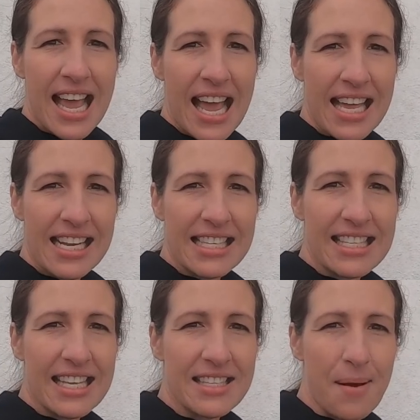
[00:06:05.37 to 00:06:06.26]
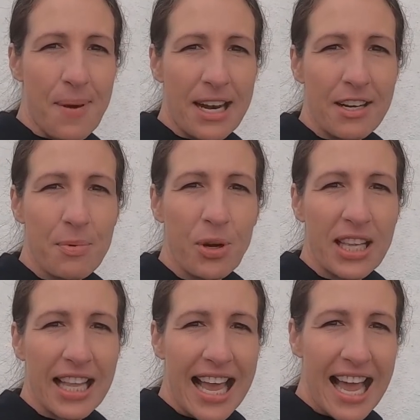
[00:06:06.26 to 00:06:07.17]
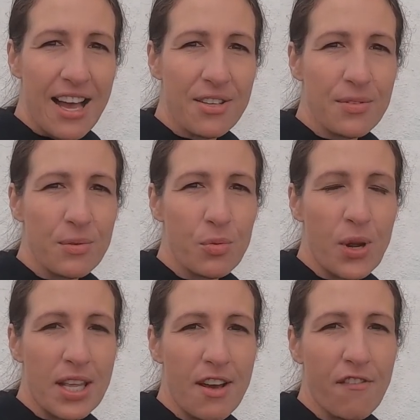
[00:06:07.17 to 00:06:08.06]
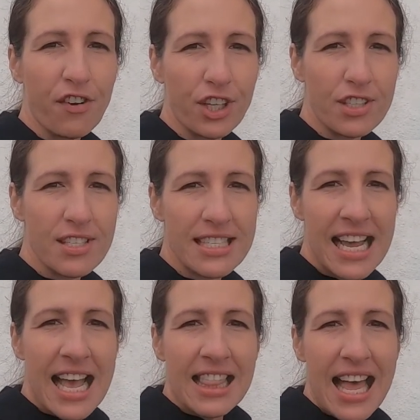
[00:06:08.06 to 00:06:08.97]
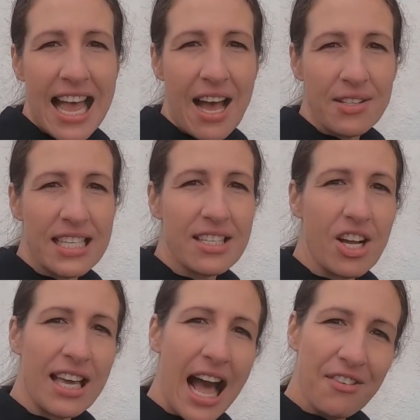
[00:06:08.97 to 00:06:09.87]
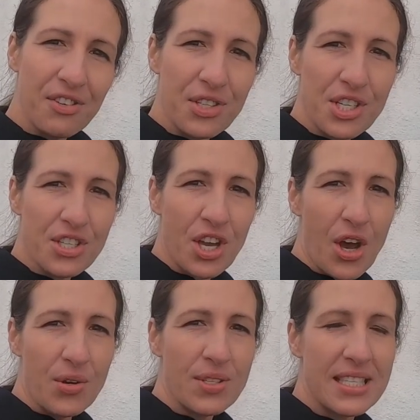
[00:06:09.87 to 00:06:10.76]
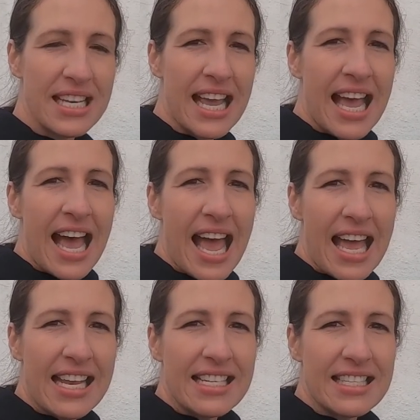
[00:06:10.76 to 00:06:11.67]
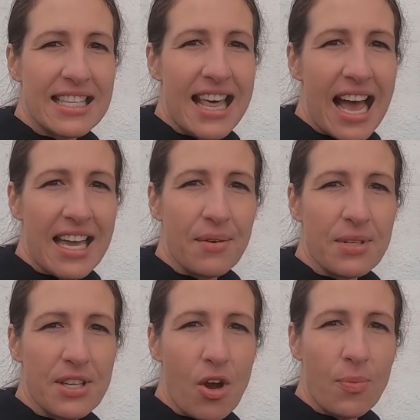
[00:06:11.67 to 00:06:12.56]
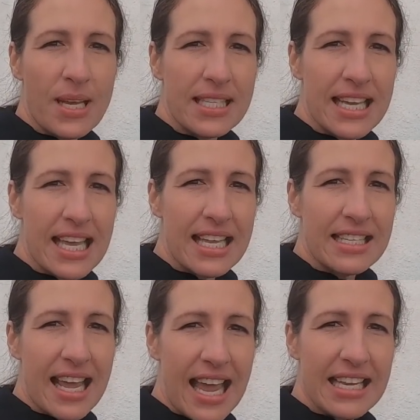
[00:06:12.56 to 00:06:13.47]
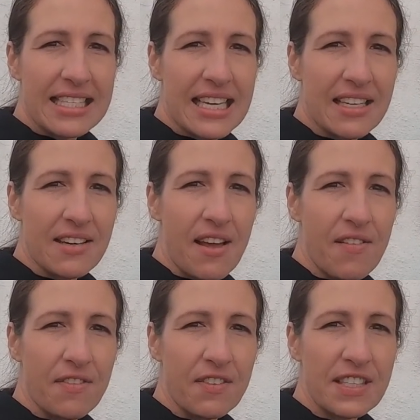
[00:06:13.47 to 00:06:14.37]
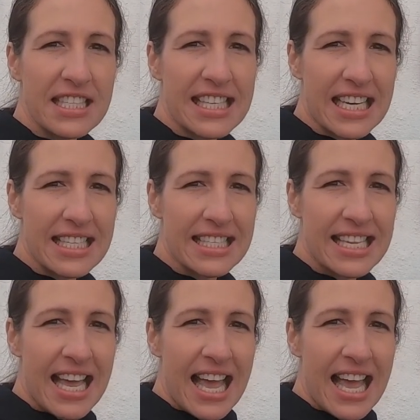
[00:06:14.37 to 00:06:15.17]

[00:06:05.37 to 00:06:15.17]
and it says that Battery Point Lighthouse was one of the first lighthouses on California's coast, and that it was opened in 1856.